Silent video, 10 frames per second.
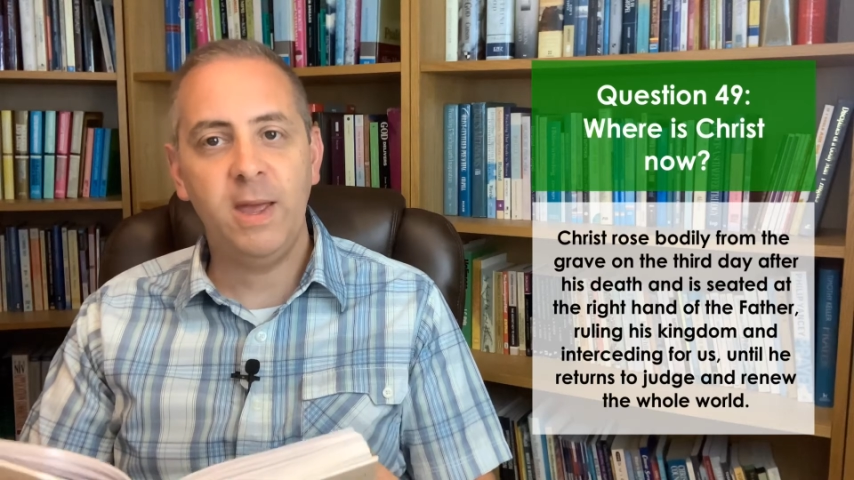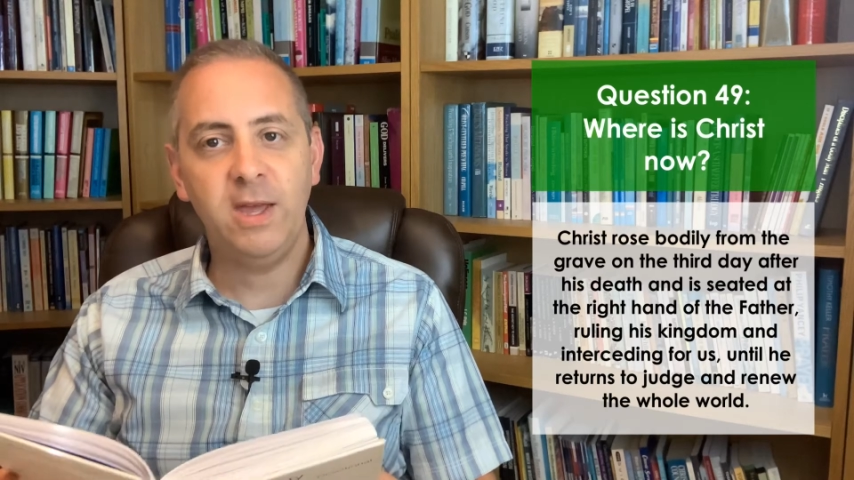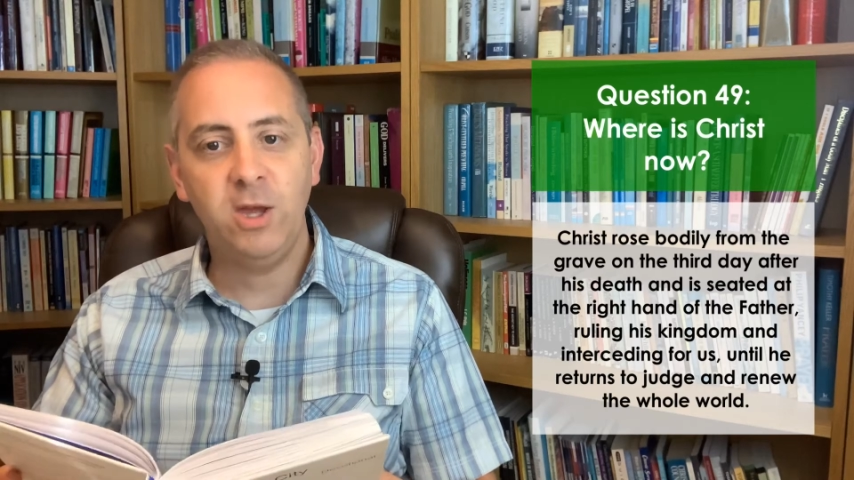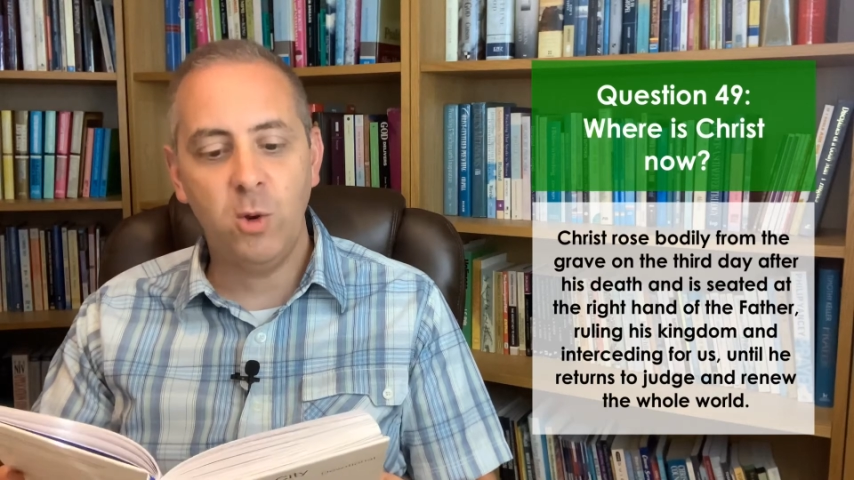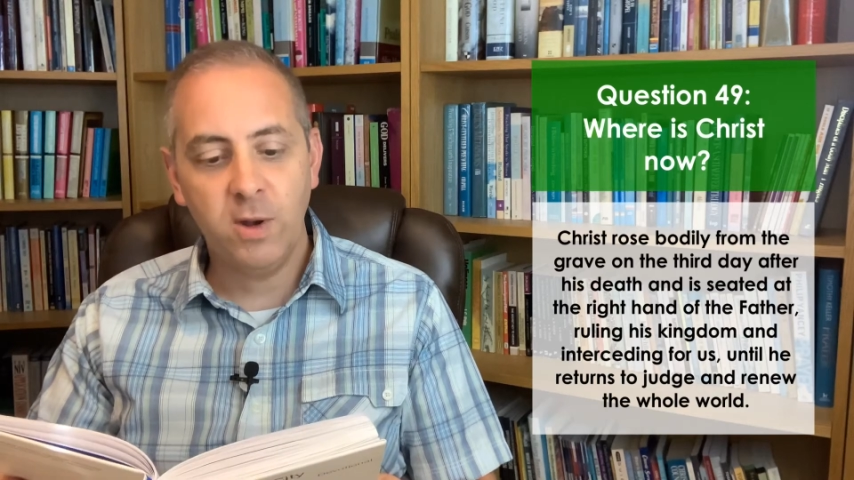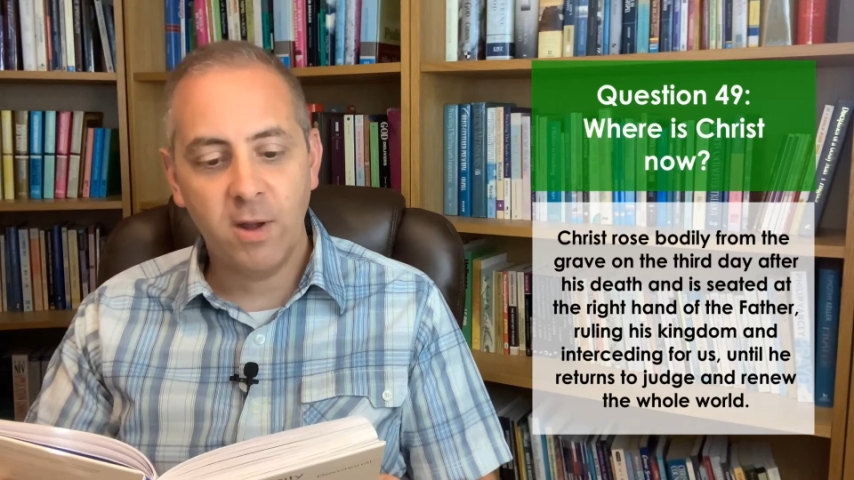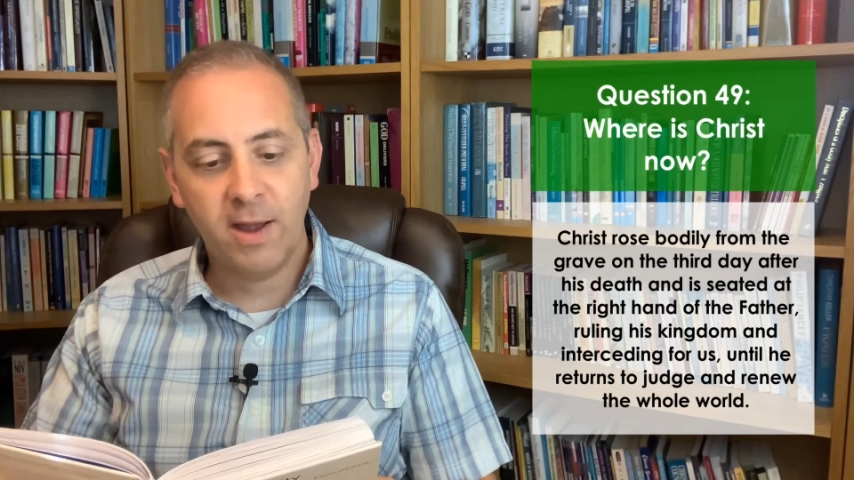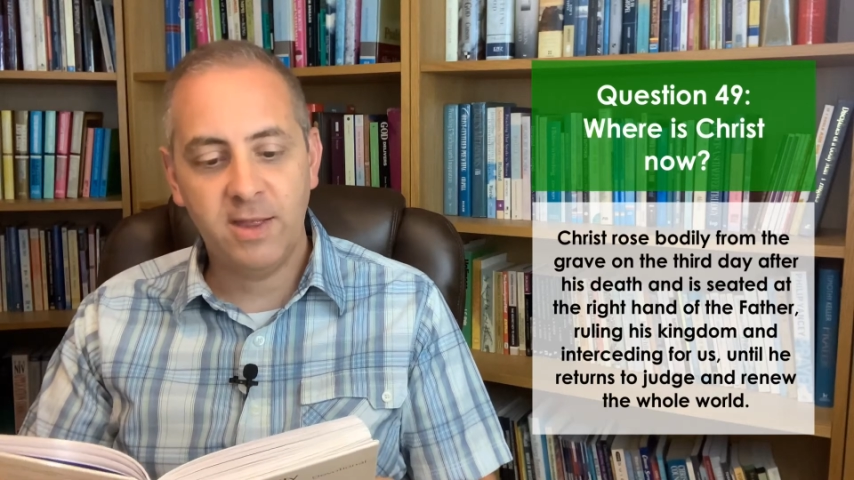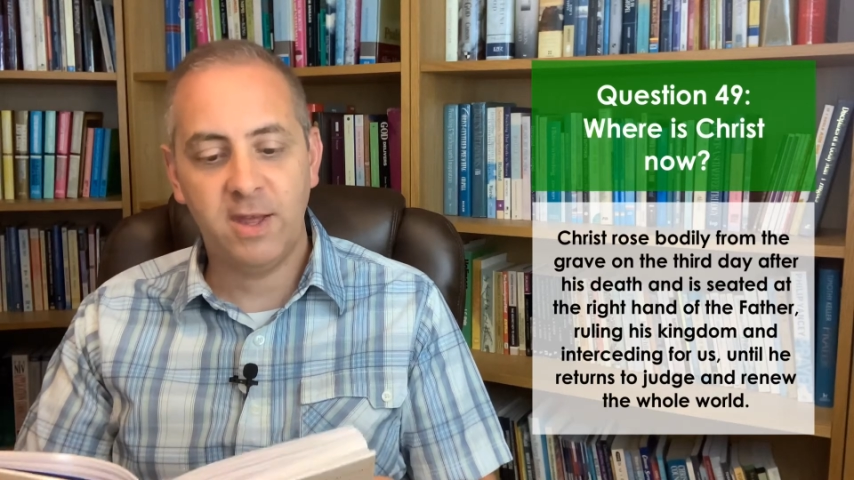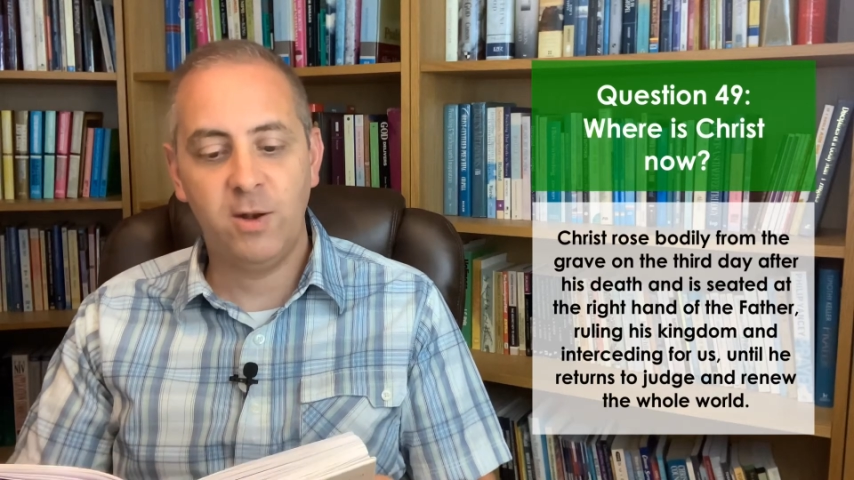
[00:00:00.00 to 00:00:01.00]

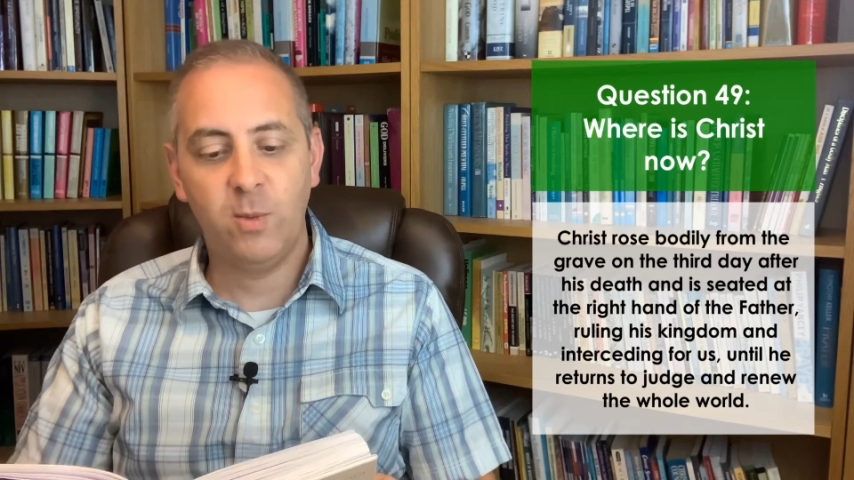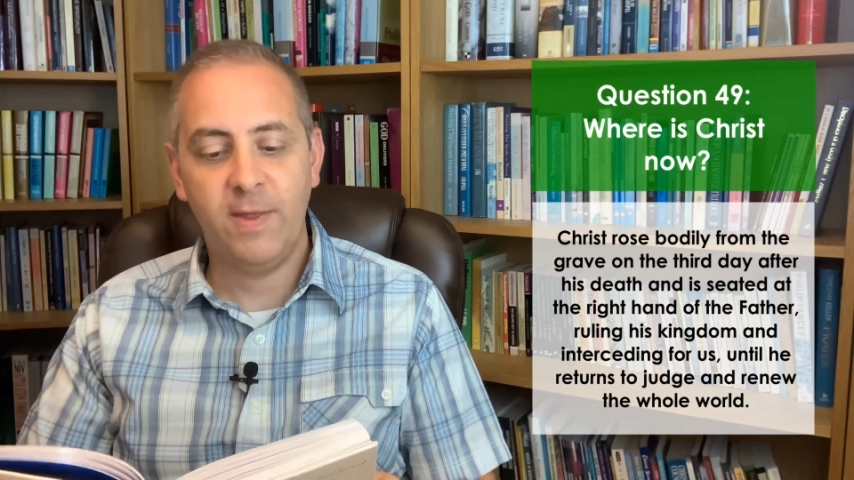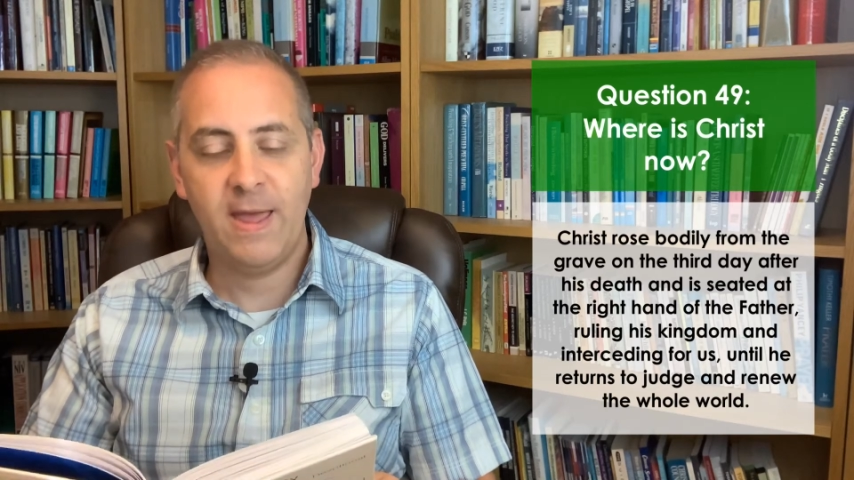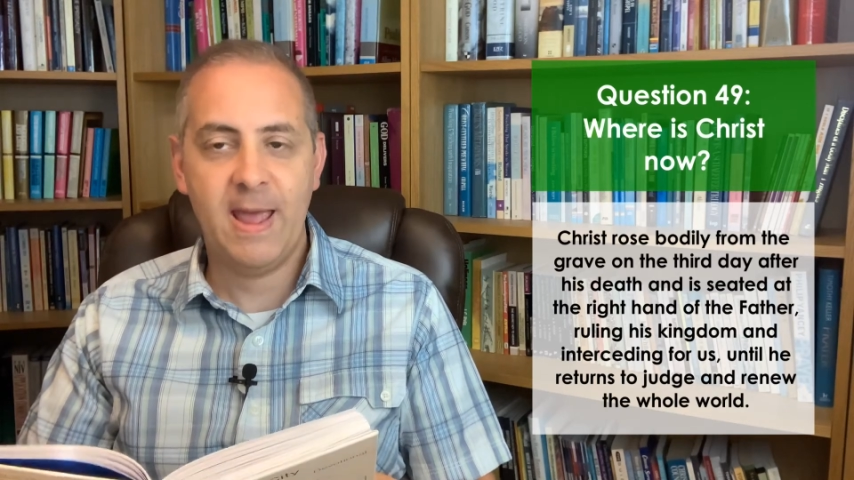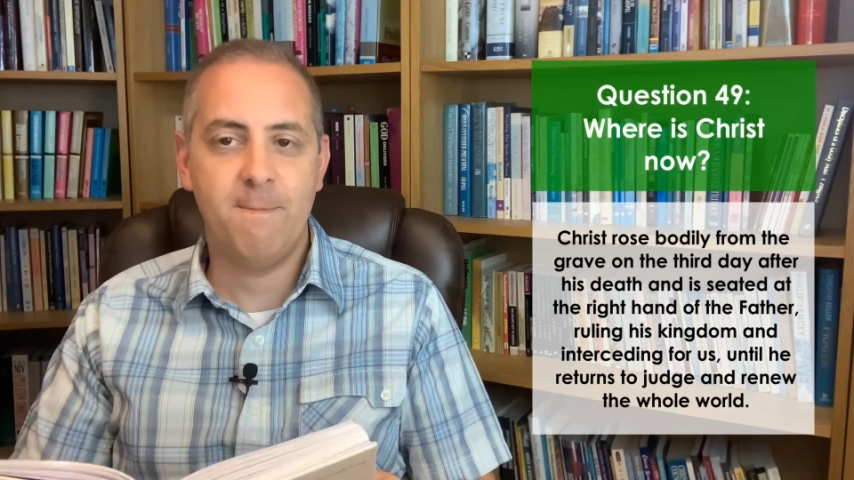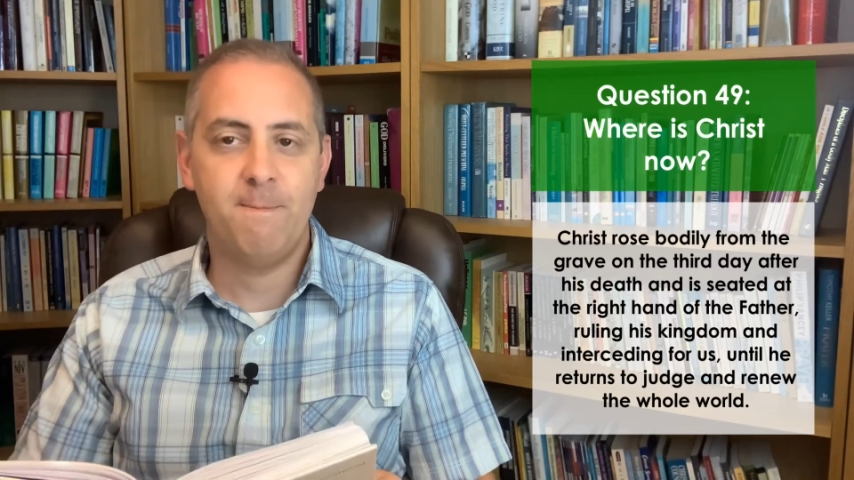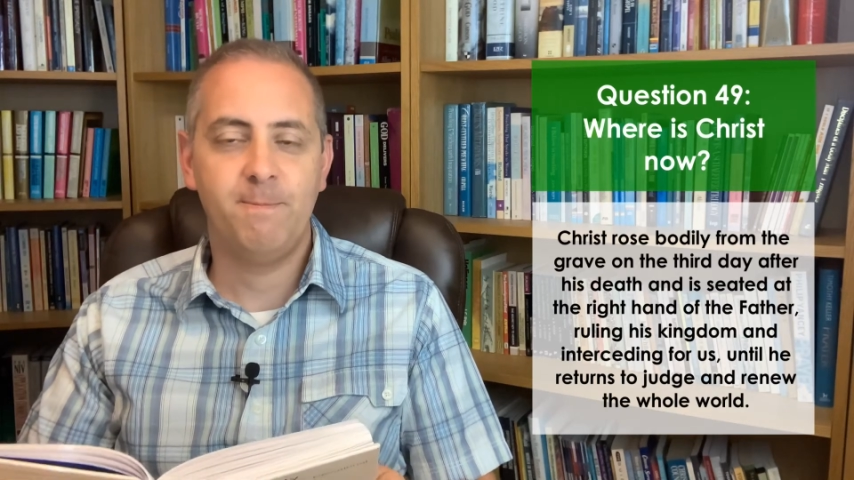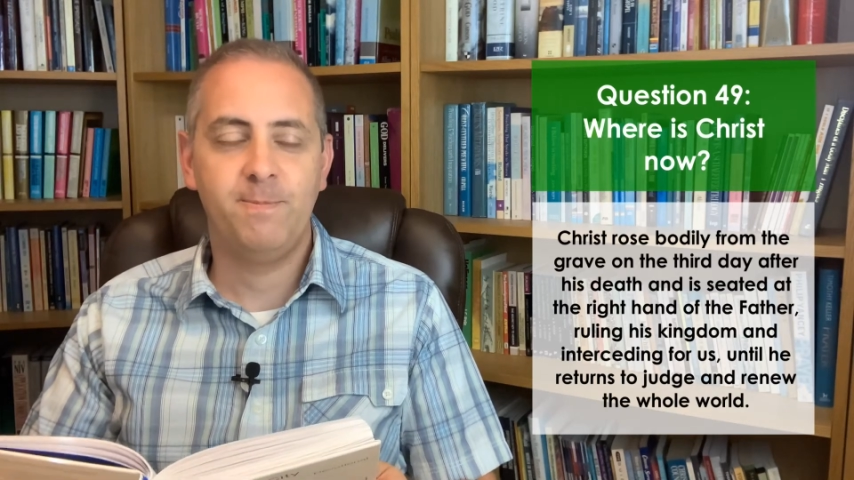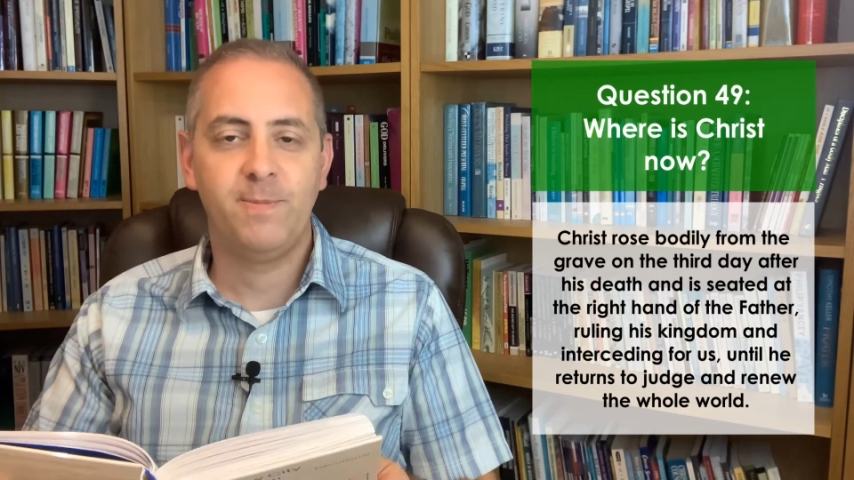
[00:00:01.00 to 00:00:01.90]
united with him.